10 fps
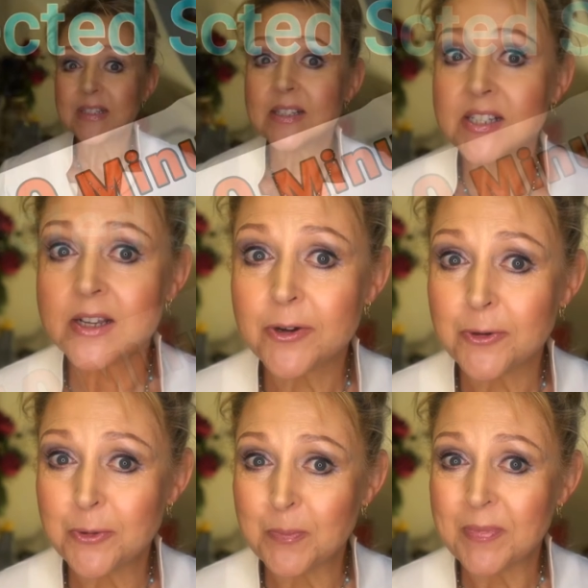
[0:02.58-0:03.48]

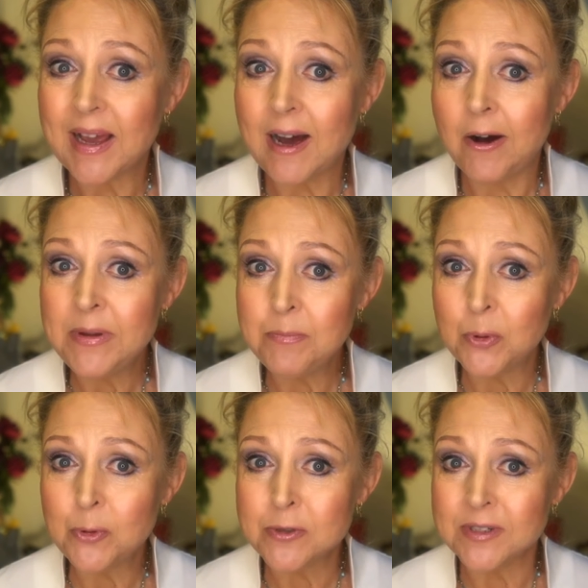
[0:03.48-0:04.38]
So, how
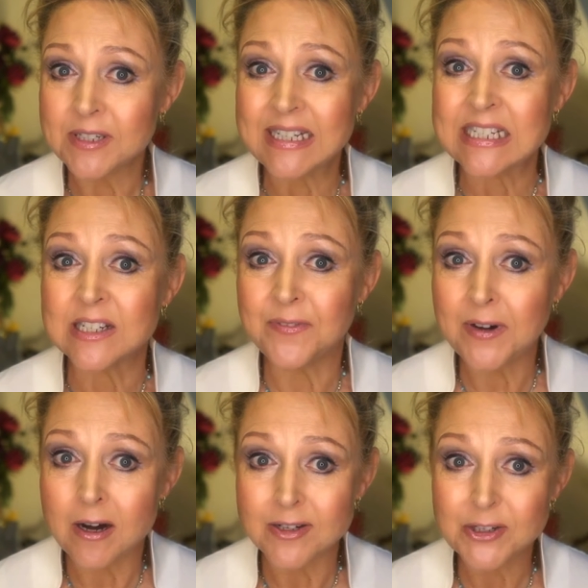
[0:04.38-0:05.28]
important is
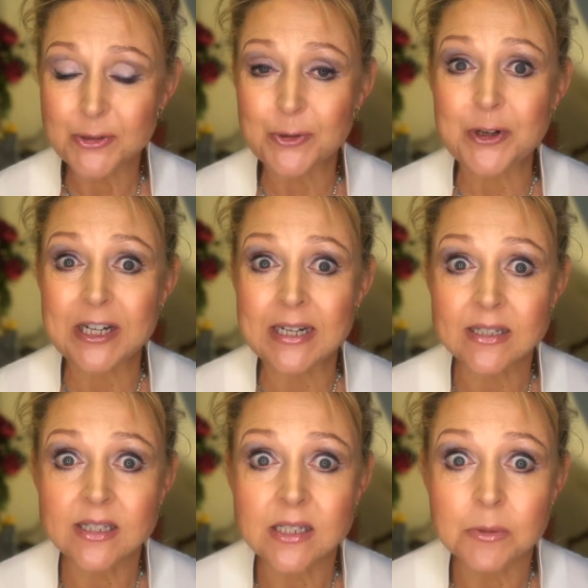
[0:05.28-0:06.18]
fast or
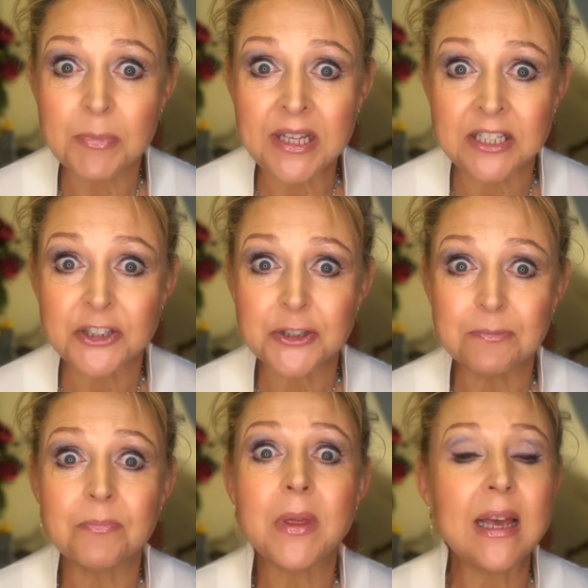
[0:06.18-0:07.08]
connected speech?
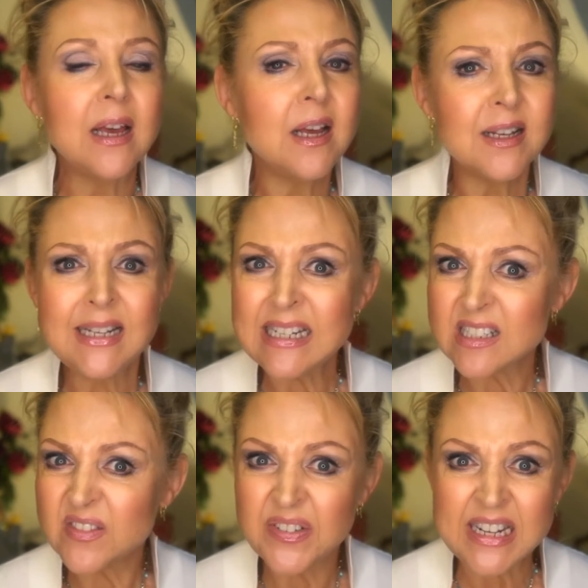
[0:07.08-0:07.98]

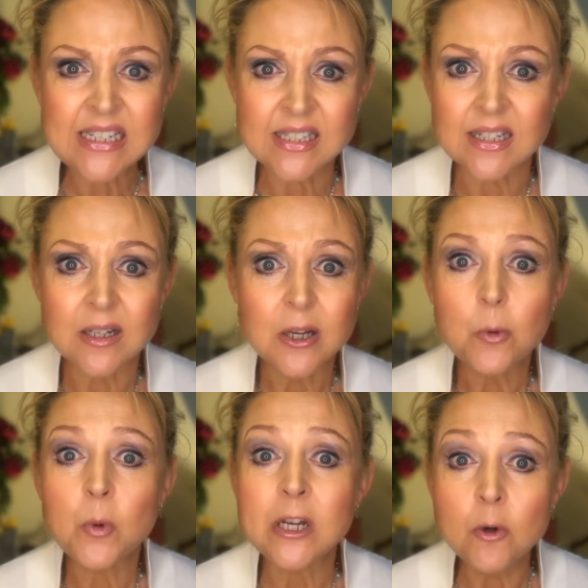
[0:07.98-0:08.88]
Let's face it,
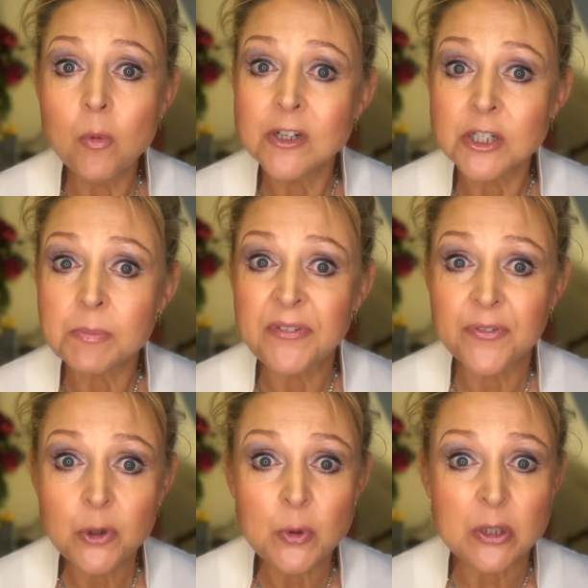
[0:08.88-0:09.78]
we all want to be
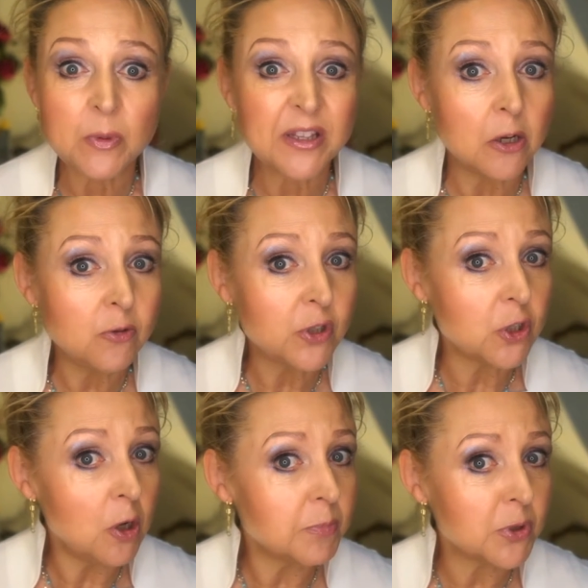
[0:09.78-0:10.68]
fluent with no
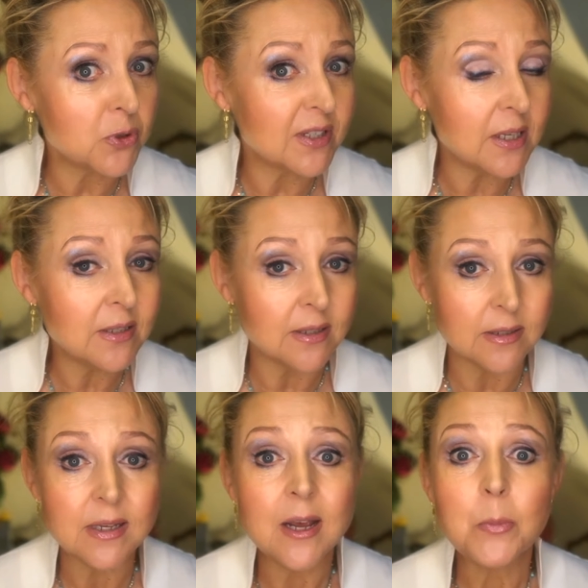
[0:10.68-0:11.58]
stops or
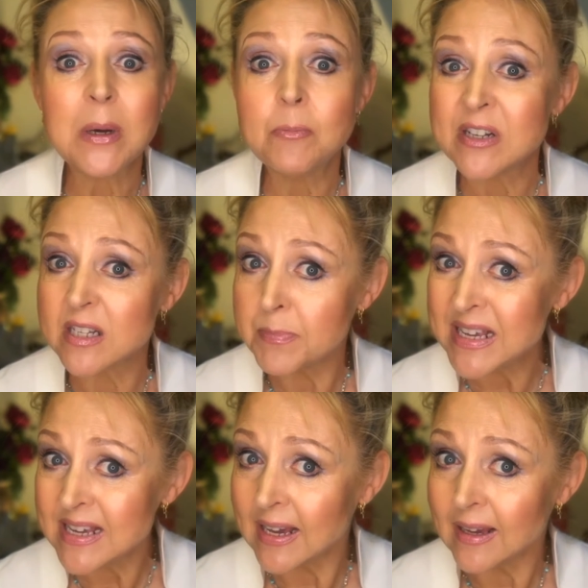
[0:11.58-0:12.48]
stutters when we're
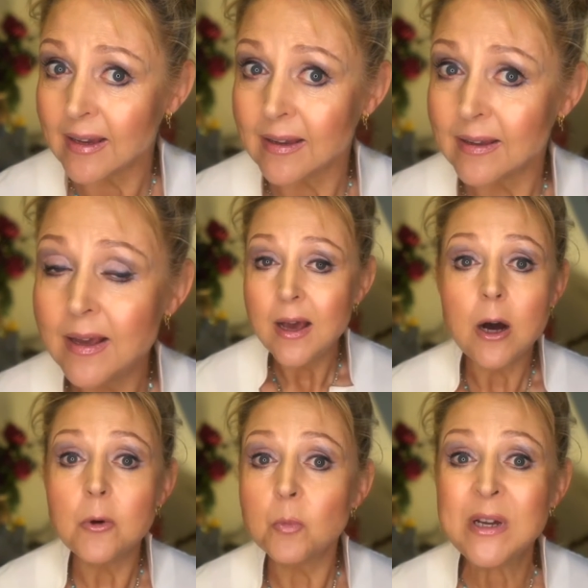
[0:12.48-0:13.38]
speaking.
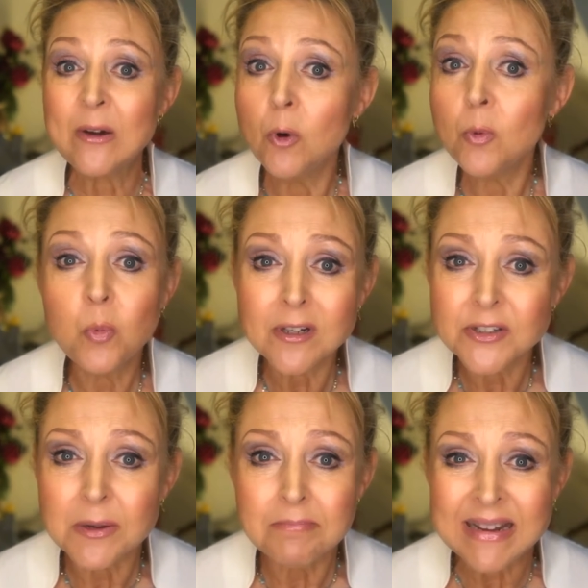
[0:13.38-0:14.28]
We all
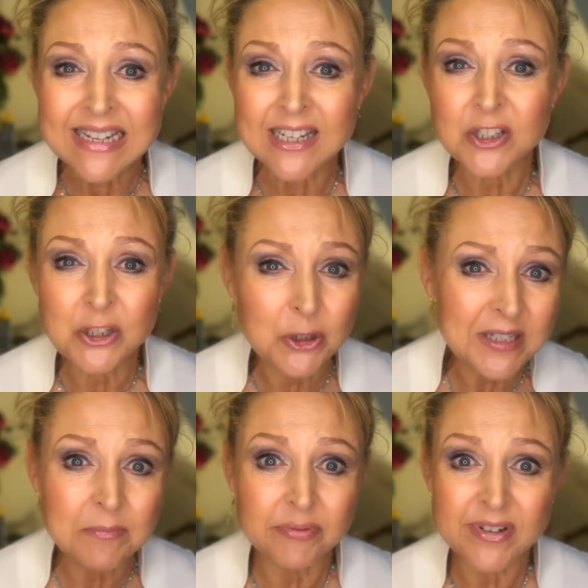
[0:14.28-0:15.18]
want to make a
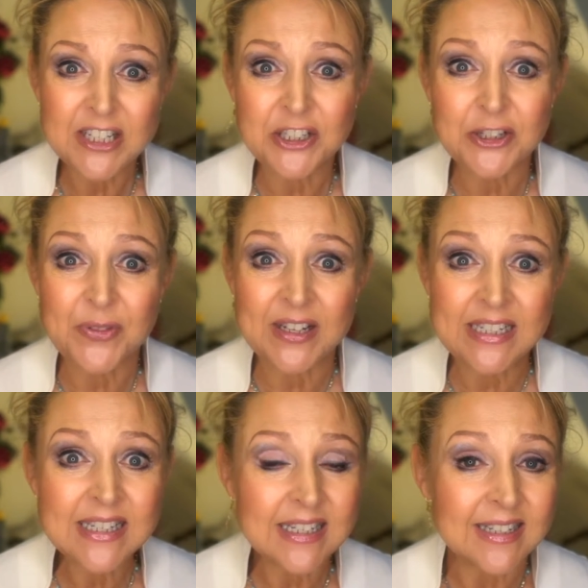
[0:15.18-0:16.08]
good impression on the
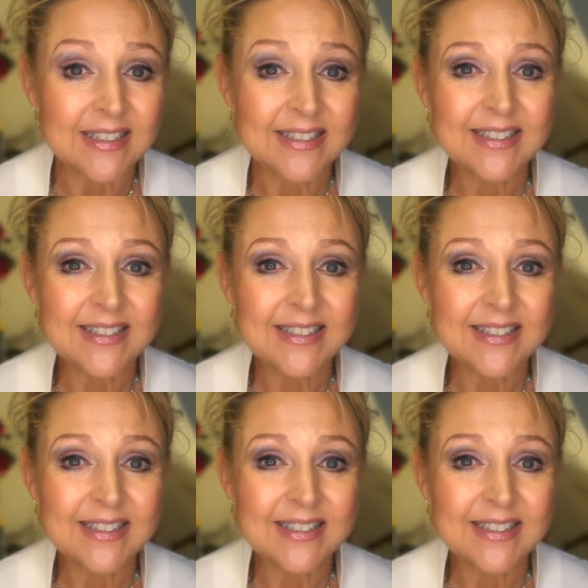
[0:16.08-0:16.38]
listener.